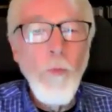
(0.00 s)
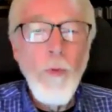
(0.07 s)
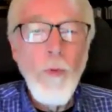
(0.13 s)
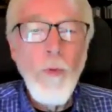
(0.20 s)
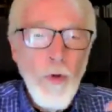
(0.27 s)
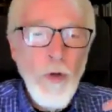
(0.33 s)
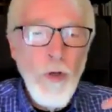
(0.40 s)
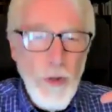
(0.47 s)
you
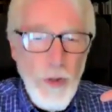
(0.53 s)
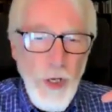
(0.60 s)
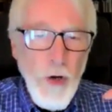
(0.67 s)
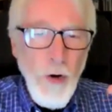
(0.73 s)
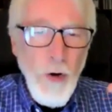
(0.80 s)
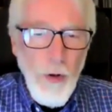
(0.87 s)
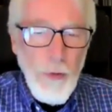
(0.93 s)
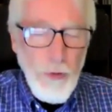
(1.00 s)
could
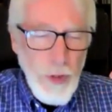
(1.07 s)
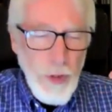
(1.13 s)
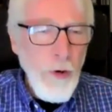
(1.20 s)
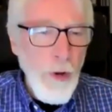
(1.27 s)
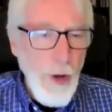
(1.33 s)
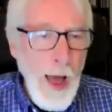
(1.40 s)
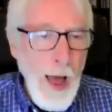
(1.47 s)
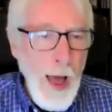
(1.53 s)

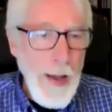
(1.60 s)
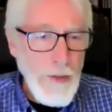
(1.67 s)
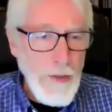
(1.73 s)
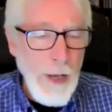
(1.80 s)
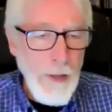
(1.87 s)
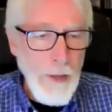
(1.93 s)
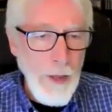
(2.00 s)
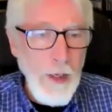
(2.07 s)
generalize, I
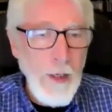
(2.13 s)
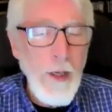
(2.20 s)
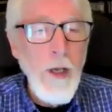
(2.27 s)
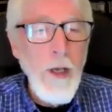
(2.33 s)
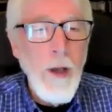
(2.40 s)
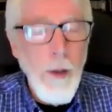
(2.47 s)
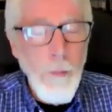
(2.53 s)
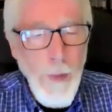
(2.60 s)
think,
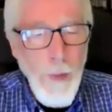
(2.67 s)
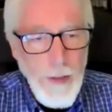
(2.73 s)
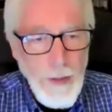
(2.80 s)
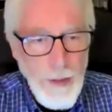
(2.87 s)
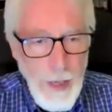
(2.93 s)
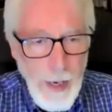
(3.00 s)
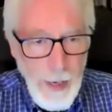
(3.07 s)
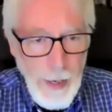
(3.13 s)
by
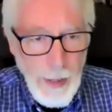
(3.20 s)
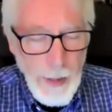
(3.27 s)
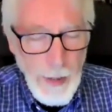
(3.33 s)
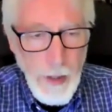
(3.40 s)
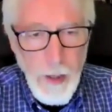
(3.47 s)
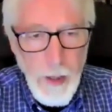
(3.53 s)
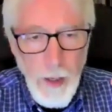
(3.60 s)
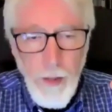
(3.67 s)
saying
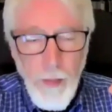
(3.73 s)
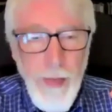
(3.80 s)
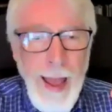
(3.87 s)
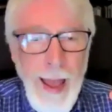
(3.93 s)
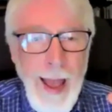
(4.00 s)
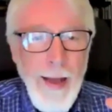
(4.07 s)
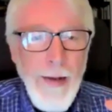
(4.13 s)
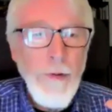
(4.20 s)

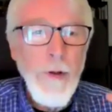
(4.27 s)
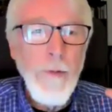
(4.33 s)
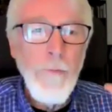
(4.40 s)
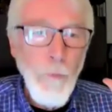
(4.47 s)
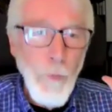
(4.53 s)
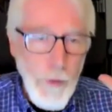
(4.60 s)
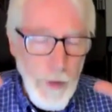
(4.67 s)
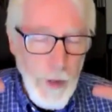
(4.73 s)
that
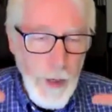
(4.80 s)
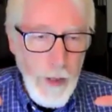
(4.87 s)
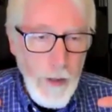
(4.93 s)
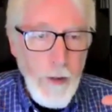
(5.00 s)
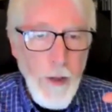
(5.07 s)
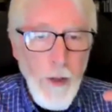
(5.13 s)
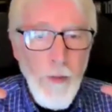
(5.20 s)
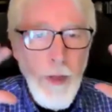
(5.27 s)

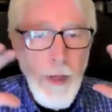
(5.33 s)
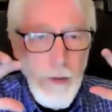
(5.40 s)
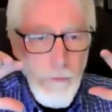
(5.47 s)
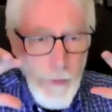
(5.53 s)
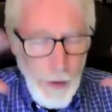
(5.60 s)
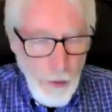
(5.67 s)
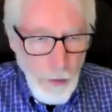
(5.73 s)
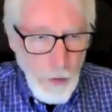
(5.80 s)
within the
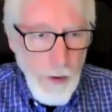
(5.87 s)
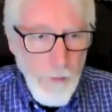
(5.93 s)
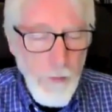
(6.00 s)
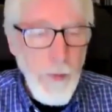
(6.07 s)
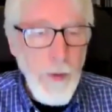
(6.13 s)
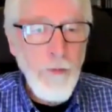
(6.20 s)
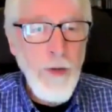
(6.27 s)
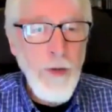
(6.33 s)
federal
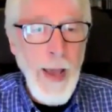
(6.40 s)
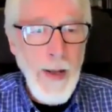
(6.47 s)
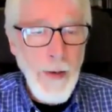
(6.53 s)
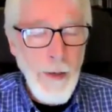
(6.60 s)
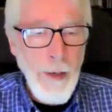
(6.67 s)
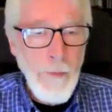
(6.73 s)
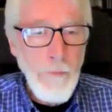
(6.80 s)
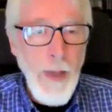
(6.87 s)
government of
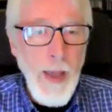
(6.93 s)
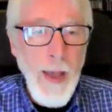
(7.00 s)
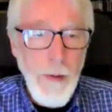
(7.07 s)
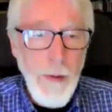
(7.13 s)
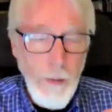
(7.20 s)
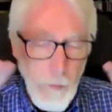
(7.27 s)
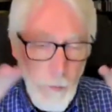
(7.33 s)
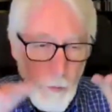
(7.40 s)
Canada
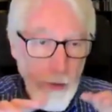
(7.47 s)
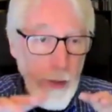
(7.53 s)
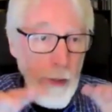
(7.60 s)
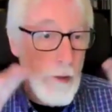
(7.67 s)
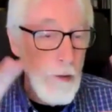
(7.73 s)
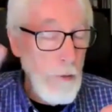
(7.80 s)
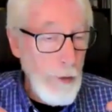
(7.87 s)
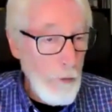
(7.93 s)
and
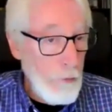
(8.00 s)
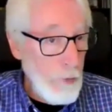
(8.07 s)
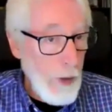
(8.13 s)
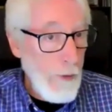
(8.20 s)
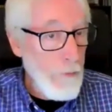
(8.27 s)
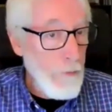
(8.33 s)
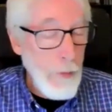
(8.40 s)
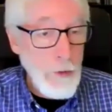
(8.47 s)
within the
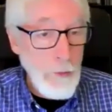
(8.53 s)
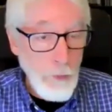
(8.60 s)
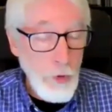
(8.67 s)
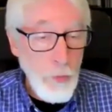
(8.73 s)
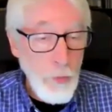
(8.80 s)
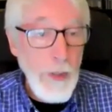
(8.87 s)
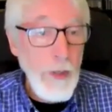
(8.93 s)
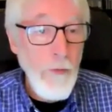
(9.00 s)
governments of too
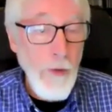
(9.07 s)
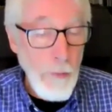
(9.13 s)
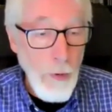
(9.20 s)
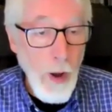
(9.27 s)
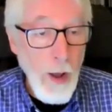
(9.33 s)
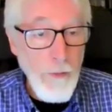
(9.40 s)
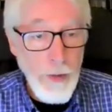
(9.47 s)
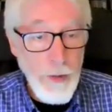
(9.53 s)
many of our
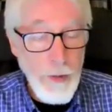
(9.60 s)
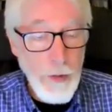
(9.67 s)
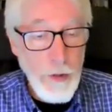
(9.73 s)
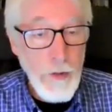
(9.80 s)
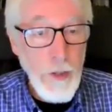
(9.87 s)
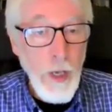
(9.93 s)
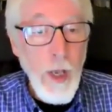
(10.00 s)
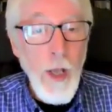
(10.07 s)
provinces,
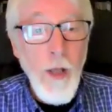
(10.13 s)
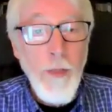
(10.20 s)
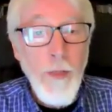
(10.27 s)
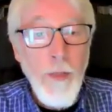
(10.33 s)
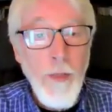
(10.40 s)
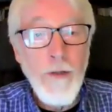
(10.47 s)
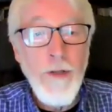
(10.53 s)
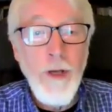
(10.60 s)

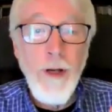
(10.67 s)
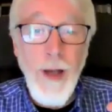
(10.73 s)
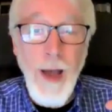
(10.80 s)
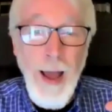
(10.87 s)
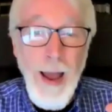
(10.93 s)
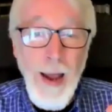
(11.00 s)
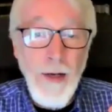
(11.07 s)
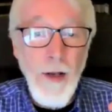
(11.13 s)
there's a
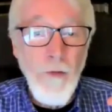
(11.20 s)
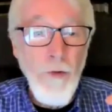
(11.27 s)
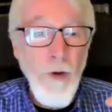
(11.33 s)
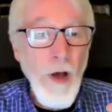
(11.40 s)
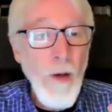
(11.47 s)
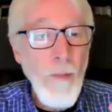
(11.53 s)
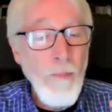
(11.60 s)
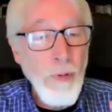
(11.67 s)
kind of
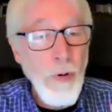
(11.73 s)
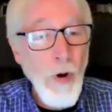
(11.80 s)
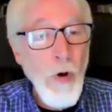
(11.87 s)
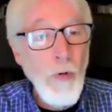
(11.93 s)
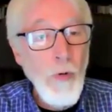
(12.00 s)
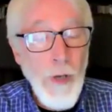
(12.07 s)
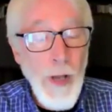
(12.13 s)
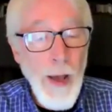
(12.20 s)
a
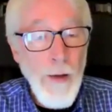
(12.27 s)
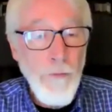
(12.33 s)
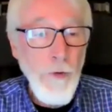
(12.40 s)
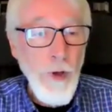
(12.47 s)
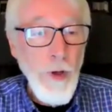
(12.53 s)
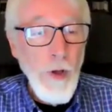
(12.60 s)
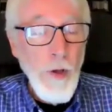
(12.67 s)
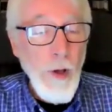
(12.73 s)
pro-death
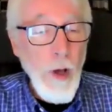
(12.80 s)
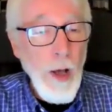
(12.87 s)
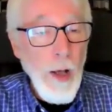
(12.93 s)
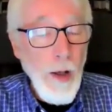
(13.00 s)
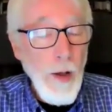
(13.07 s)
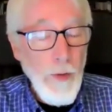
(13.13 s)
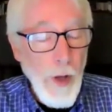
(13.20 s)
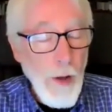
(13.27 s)

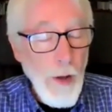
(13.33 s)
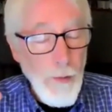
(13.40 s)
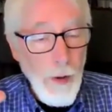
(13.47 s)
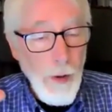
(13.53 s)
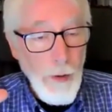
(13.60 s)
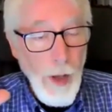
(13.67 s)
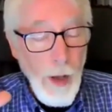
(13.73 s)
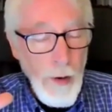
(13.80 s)

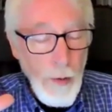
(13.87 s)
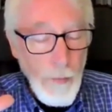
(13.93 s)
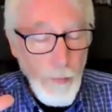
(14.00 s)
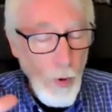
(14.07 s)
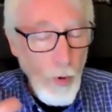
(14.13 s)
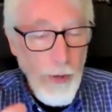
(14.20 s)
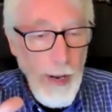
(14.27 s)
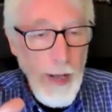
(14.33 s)

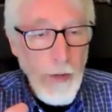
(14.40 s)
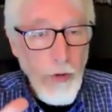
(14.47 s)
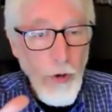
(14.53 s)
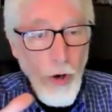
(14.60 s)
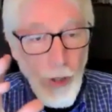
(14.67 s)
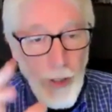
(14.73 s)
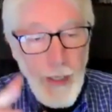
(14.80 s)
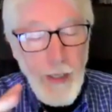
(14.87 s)
or a
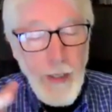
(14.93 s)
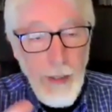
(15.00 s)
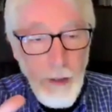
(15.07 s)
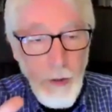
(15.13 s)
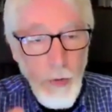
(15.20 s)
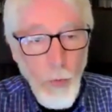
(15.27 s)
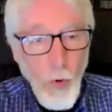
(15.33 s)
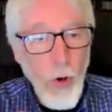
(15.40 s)
leaning
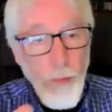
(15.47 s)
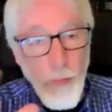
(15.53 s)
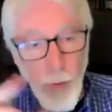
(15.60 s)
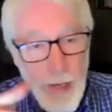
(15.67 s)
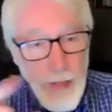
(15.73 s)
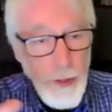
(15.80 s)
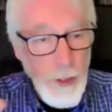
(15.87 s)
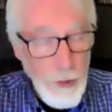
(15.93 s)
toward,
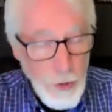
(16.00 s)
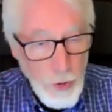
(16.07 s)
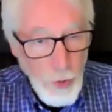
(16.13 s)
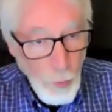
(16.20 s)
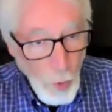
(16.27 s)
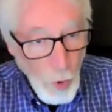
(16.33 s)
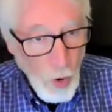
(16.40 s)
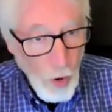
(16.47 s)
prejudice
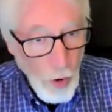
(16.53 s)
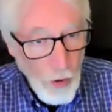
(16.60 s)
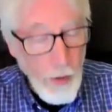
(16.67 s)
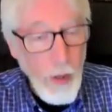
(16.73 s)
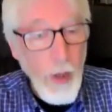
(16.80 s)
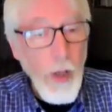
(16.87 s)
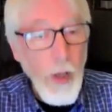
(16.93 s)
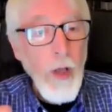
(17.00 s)
toward
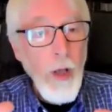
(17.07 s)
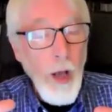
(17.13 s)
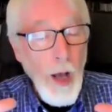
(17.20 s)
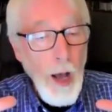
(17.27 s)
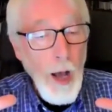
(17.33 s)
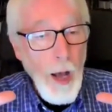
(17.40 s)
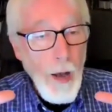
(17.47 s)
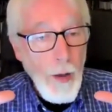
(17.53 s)

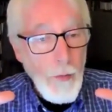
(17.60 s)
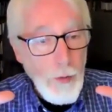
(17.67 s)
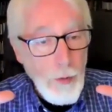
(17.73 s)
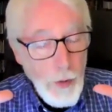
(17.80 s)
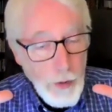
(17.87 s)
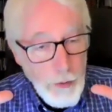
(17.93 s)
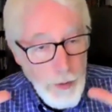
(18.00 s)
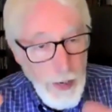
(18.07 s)

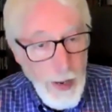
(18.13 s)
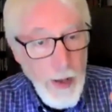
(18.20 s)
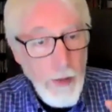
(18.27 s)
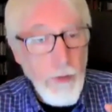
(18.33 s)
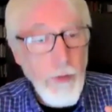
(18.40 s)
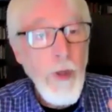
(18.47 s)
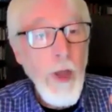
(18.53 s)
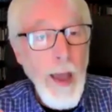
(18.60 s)

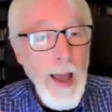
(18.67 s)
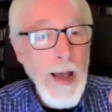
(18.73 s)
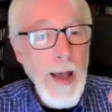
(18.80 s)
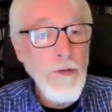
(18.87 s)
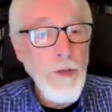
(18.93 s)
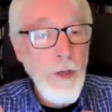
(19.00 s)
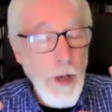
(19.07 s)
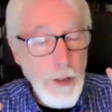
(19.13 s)
death as
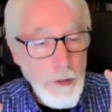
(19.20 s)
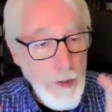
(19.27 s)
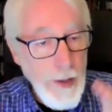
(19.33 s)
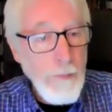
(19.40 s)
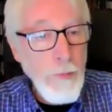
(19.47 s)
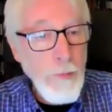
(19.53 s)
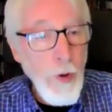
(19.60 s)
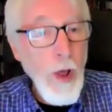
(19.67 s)
an
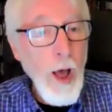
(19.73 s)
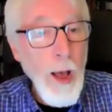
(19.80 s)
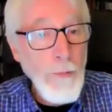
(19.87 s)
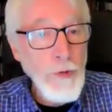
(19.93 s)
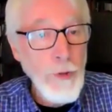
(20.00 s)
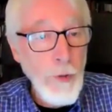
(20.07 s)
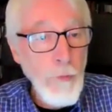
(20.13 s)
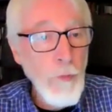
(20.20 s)
acceptable
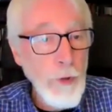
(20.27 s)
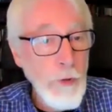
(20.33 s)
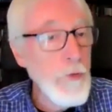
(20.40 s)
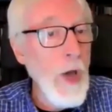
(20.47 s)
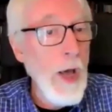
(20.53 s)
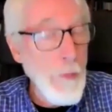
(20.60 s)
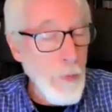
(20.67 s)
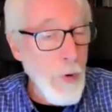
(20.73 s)
option when you've
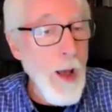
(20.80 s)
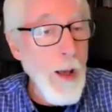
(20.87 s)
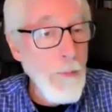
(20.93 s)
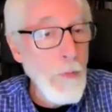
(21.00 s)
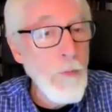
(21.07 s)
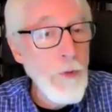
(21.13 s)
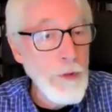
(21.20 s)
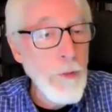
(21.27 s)
got a
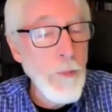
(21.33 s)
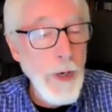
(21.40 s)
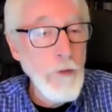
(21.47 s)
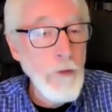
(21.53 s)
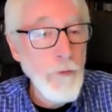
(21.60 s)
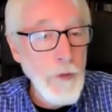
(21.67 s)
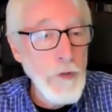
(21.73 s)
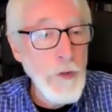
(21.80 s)
problem with somebody's
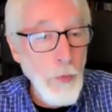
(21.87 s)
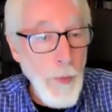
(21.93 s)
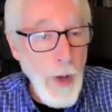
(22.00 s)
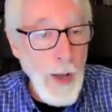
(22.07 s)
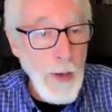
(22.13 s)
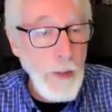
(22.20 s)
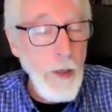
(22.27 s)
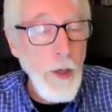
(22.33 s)
physical
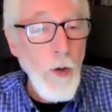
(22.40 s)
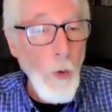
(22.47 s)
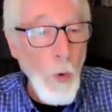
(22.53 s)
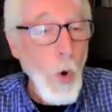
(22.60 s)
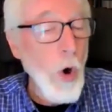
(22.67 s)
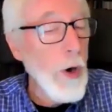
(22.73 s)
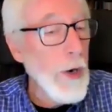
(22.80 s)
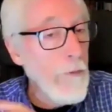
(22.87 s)
body
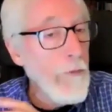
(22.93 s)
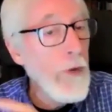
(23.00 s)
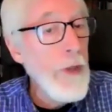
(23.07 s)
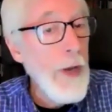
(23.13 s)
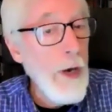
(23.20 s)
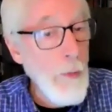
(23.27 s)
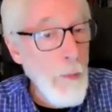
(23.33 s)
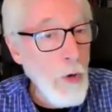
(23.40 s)
or even
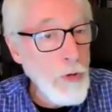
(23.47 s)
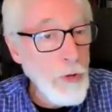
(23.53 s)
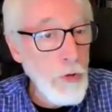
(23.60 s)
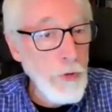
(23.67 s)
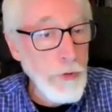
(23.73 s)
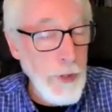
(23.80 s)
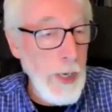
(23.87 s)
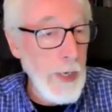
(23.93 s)
their emotional
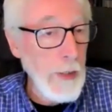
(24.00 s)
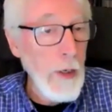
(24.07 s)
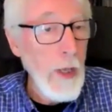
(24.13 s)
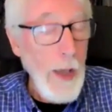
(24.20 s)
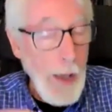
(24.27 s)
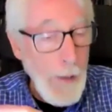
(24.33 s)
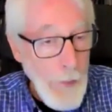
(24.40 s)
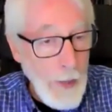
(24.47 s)
state
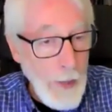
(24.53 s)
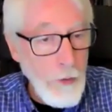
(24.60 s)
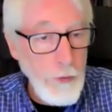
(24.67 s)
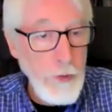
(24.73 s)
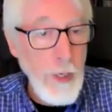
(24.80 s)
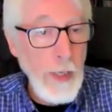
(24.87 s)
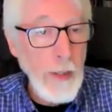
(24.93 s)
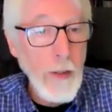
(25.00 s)
and mental
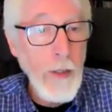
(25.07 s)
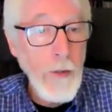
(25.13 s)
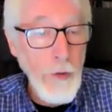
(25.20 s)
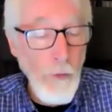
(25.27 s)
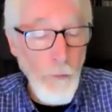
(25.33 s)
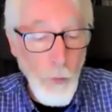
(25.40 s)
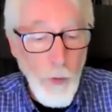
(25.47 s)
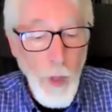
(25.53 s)
state and so
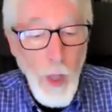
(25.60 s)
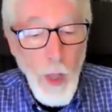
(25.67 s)
forth.